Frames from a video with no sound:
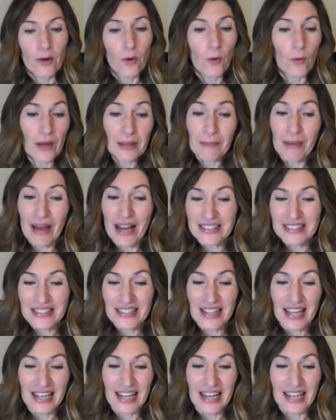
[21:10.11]
going back
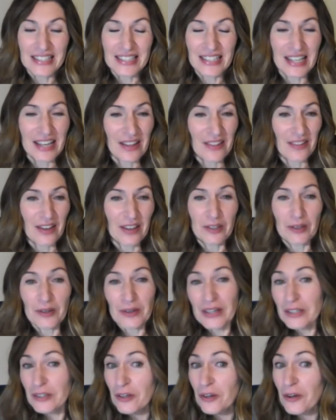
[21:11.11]
to that idea that you're
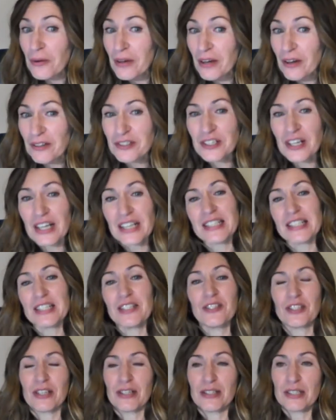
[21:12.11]
in career
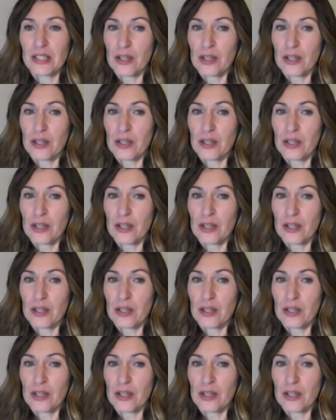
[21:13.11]
transition.